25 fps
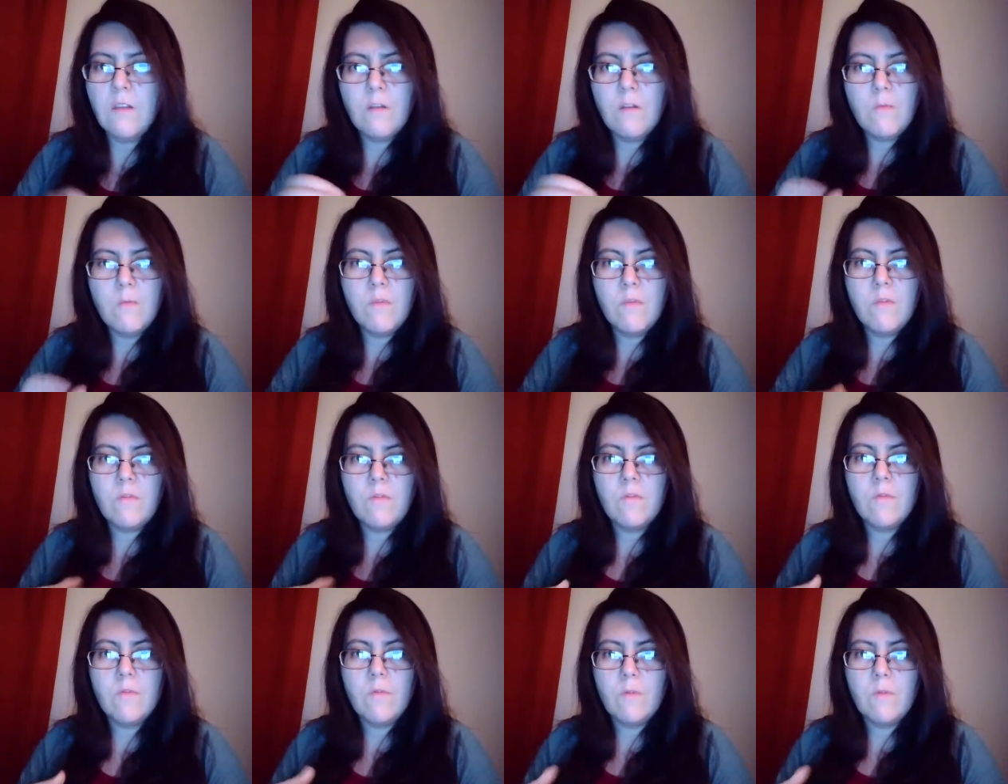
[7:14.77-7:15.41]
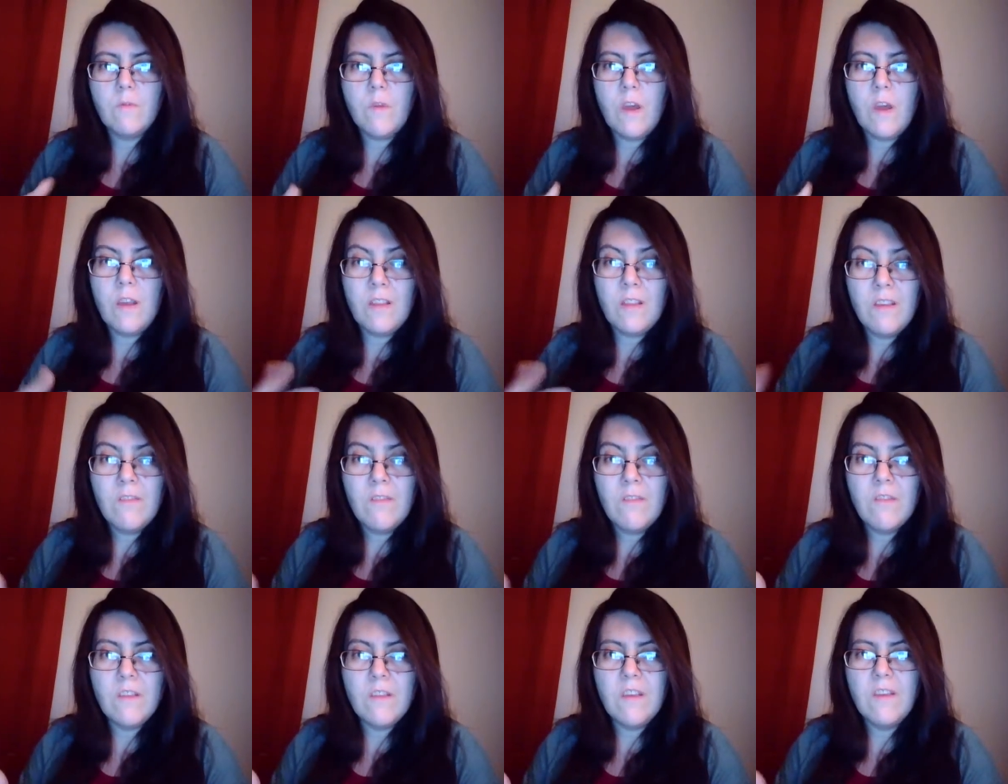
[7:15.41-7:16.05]
terms of
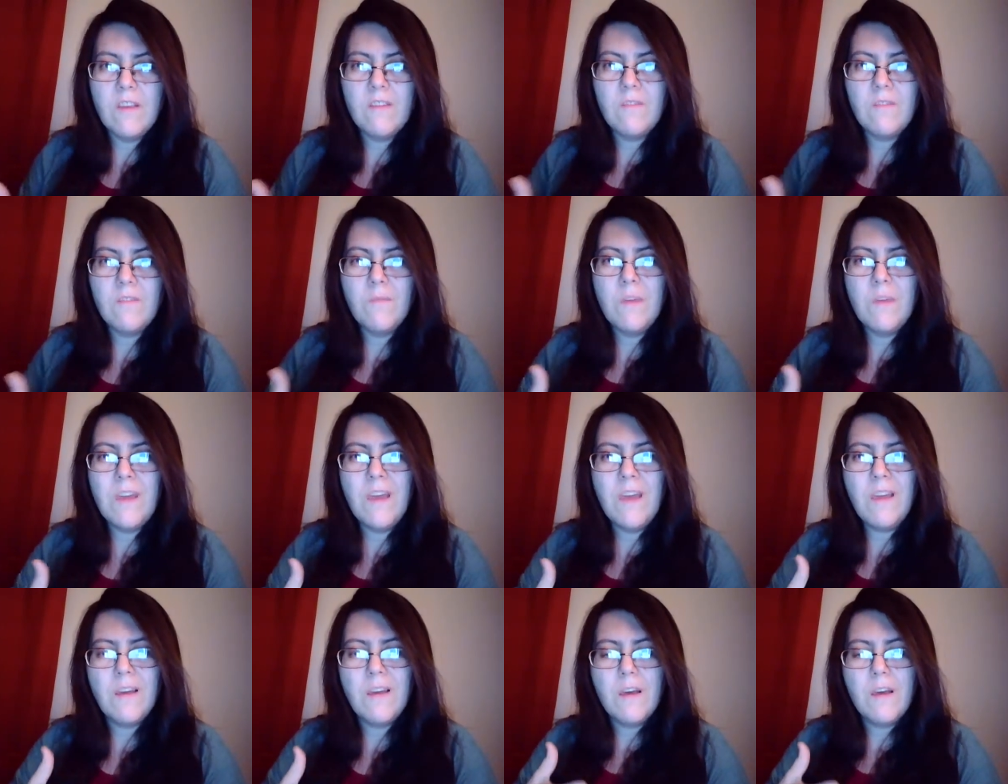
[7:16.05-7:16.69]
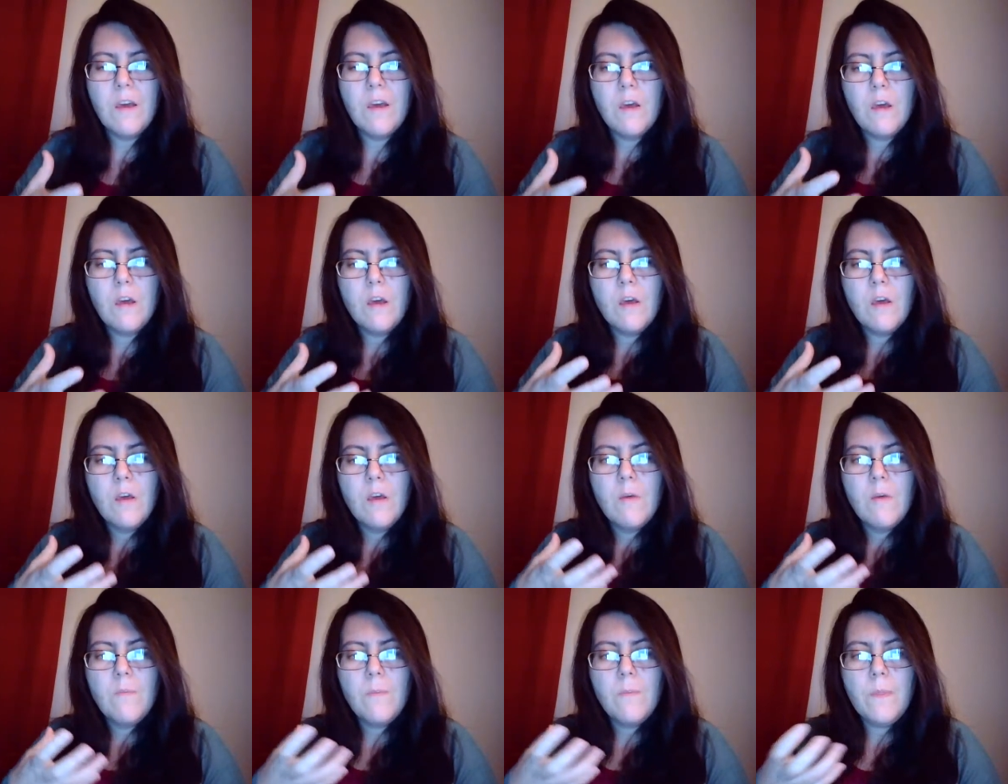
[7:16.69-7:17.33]
creativity is being
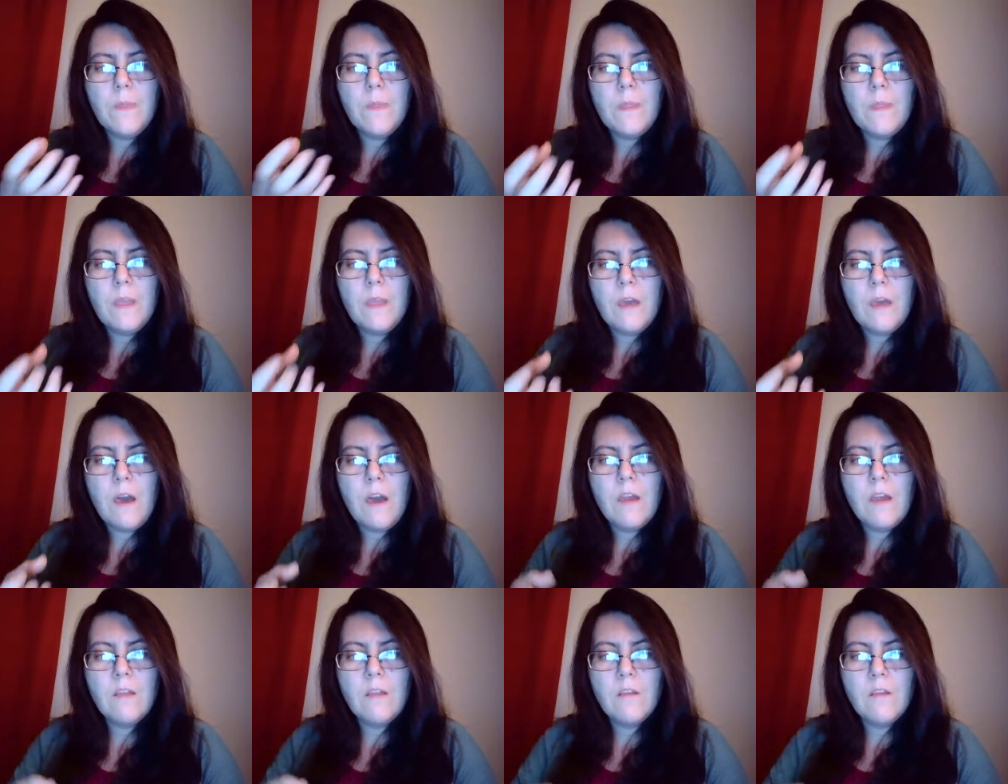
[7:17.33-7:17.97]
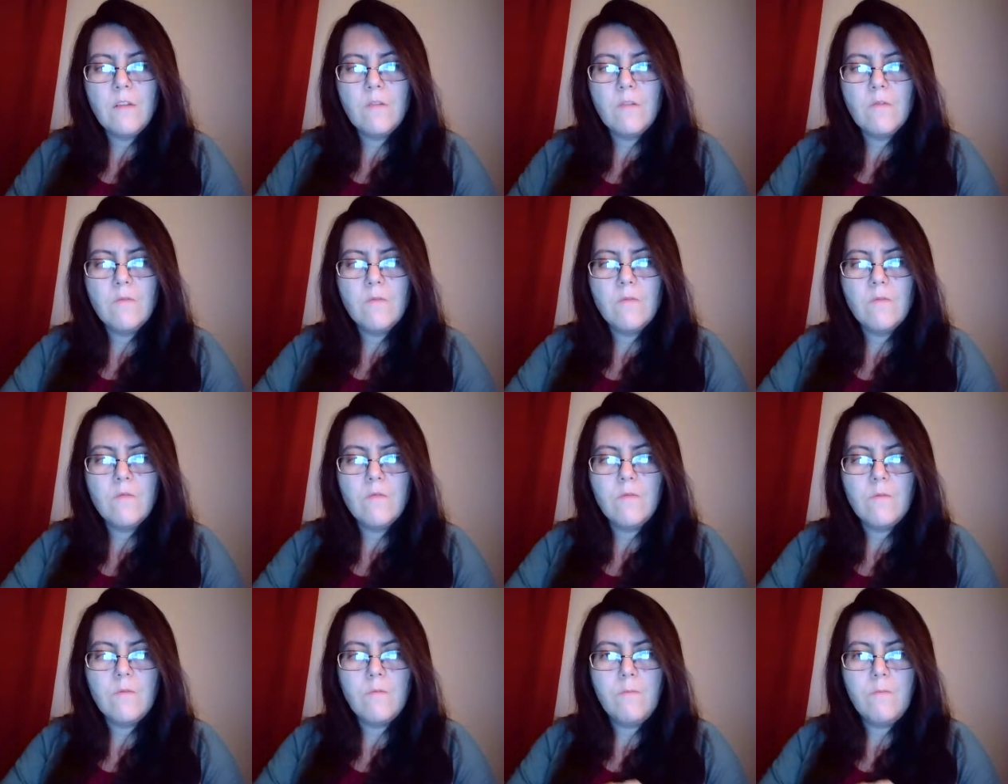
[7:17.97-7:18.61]
kind of
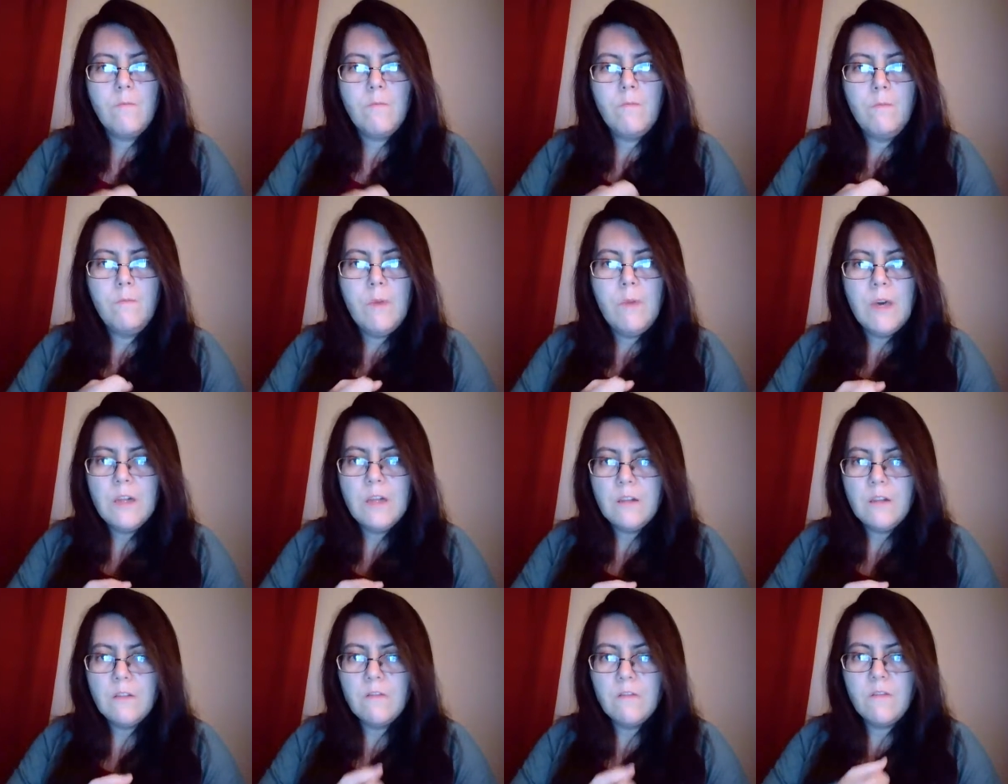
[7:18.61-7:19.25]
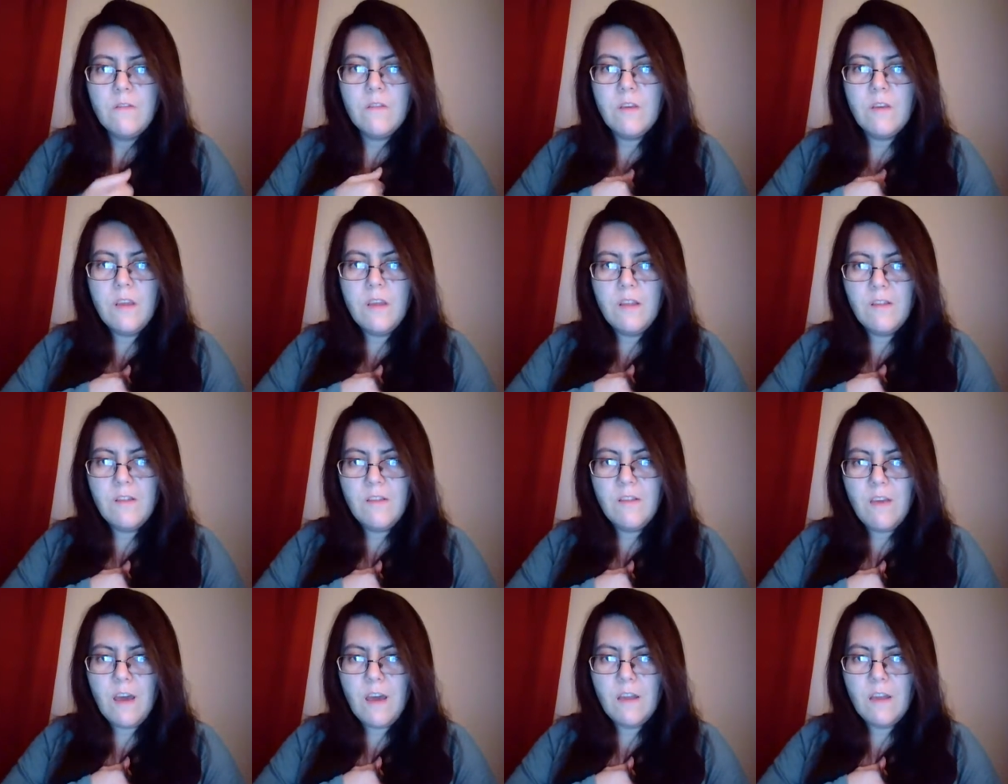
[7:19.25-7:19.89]
built
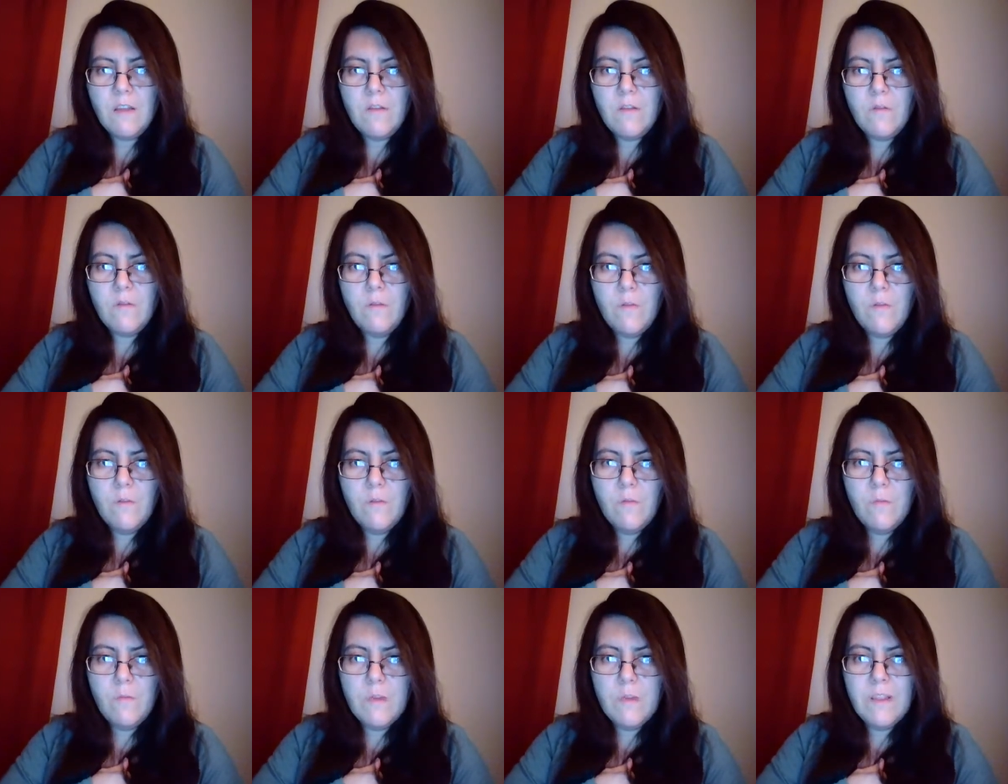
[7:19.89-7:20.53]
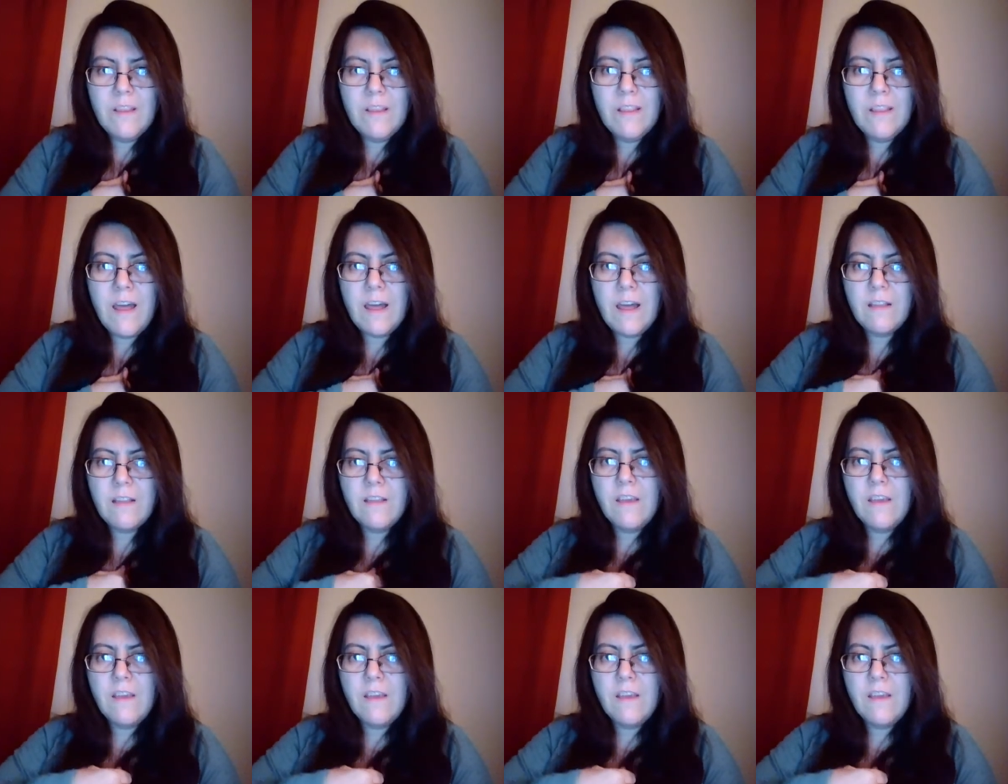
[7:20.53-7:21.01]
inside of you, but not